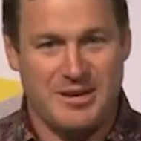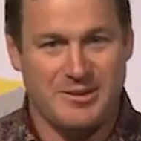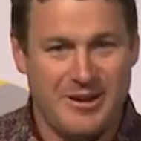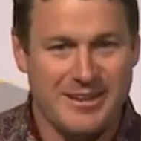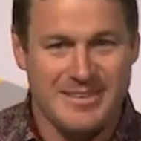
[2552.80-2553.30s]

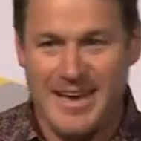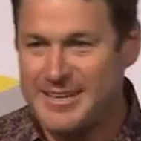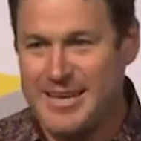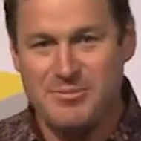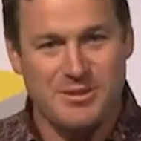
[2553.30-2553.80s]
right? Take a
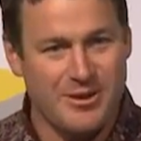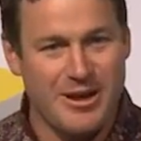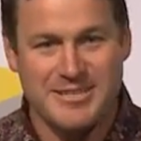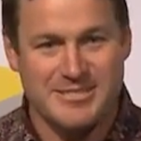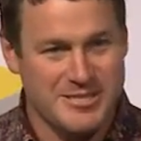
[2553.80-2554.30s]
dumb
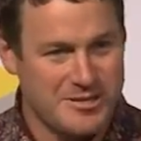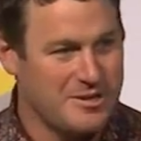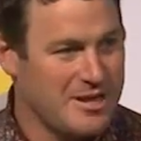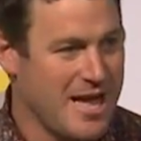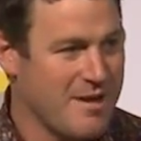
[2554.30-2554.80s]
device,
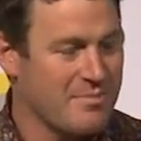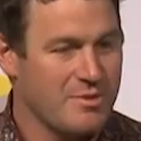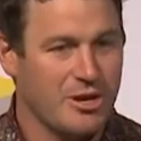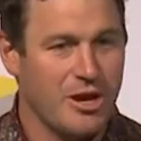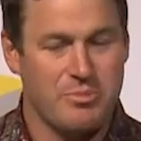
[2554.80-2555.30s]
you
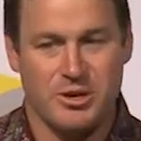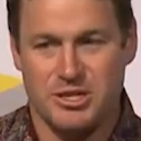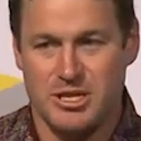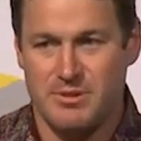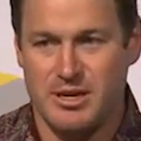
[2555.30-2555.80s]
know, put a
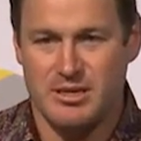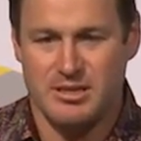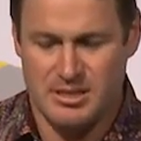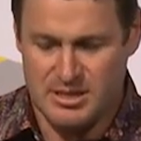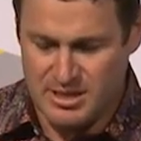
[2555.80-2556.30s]
chip in
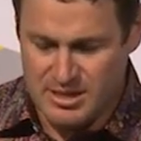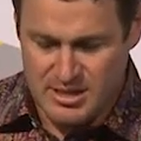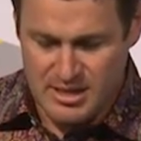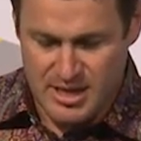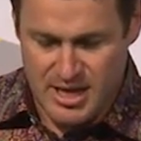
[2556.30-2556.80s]

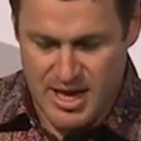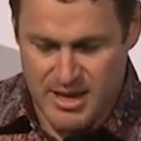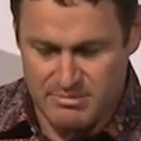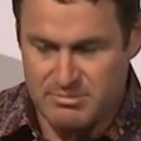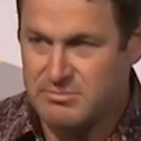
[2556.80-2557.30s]
it.
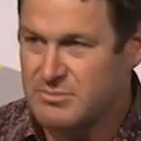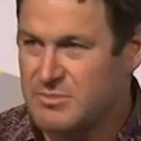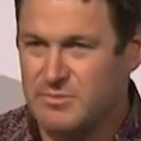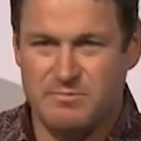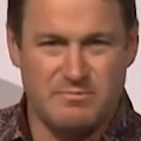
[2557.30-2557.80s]

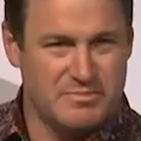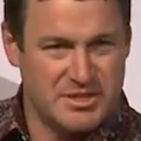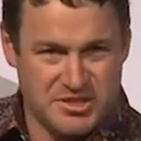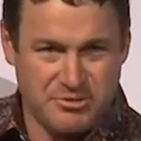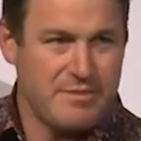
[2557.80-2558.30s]

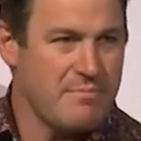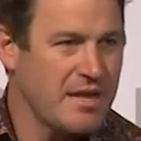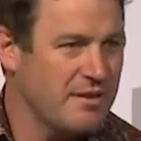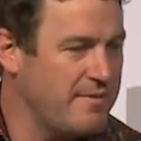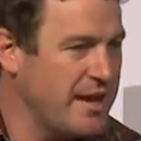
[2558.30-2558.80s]
Discrete
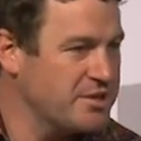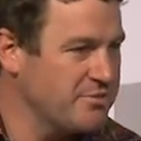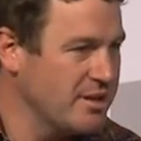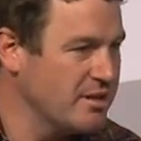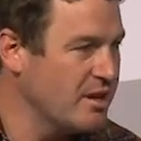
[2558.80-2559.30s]

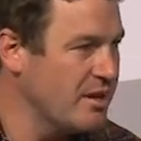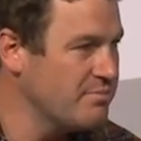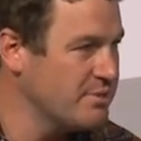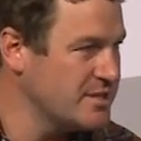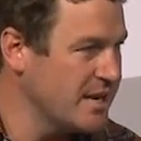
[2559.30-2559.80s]
manufacturing, you know,
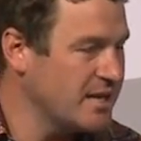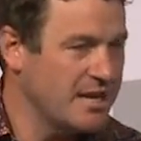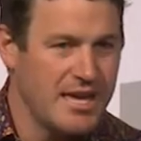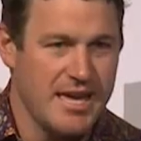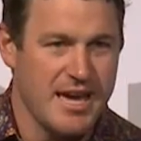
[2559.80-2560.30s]
particularly
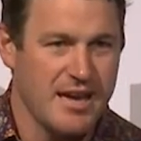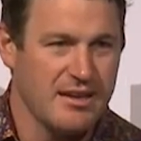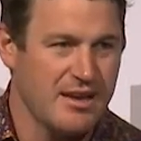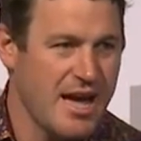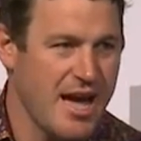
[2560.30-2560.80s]
here,
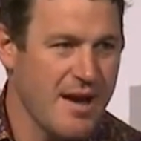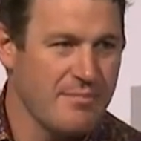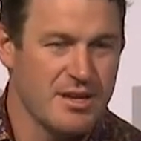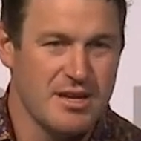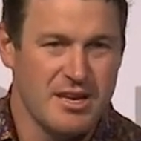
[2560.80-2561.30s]

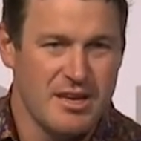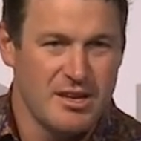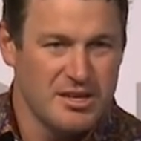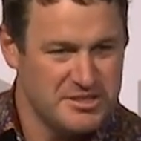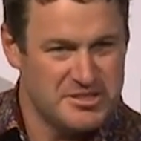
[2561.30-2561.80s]

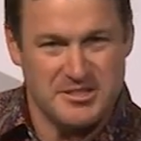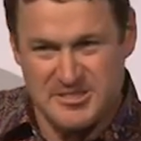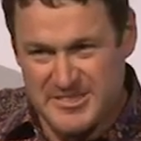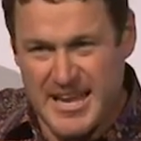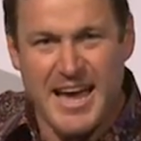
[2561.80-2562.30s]
sort of
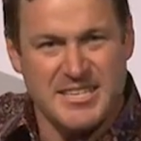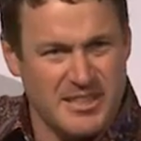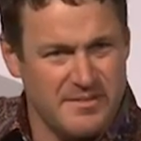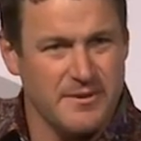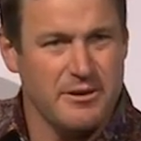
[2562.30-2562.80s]
starting in the
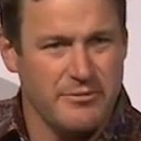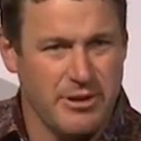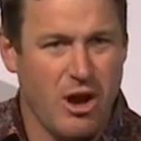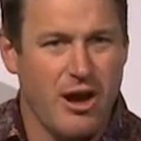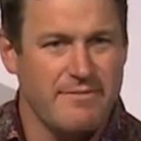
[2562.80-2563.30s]
very, very
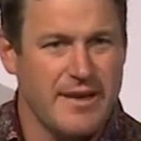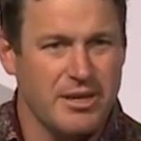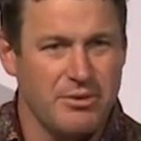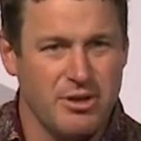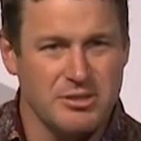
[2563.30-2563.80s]
high-value
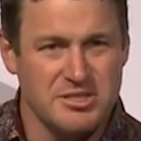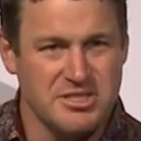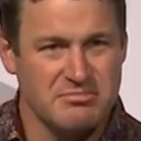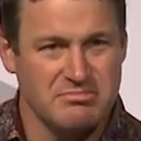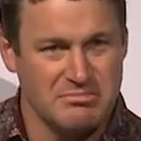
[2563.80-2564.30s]
goods.
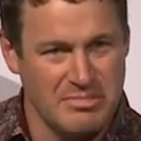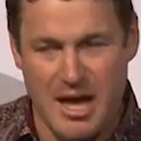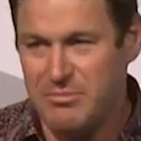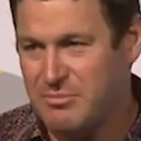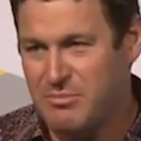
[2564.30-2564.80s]

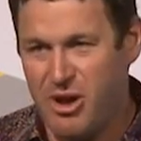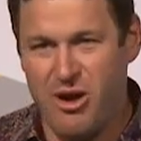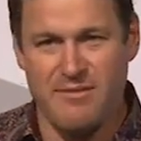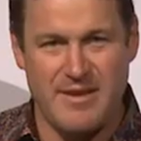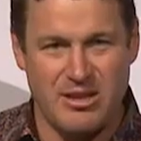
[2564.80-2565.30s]
By
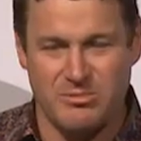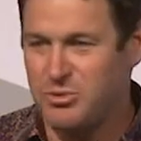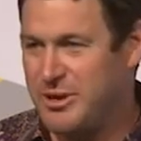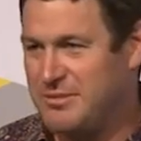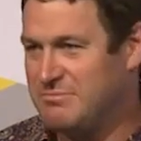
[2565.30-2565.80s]
high-value, I'm
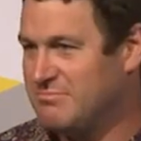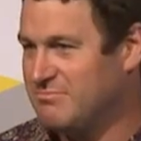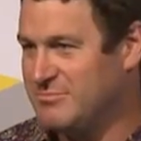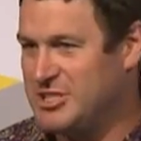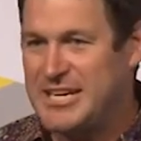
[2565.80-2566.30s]
talking
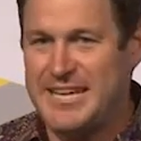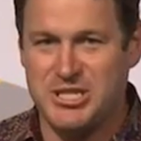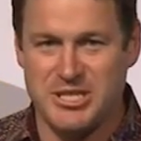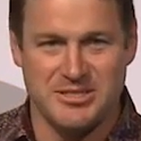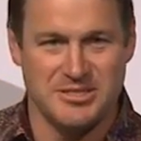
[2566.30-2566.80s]
jet
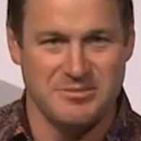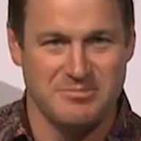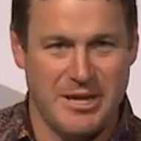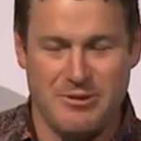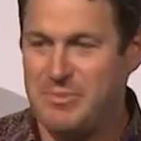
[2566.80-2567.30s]
engines and
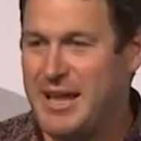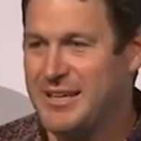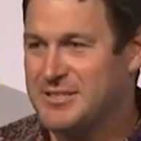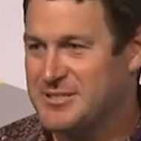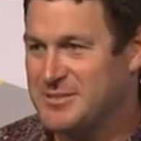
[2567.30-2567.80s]

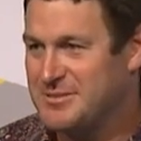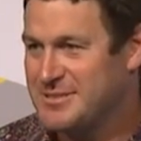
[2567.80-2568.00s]
aeroplanes and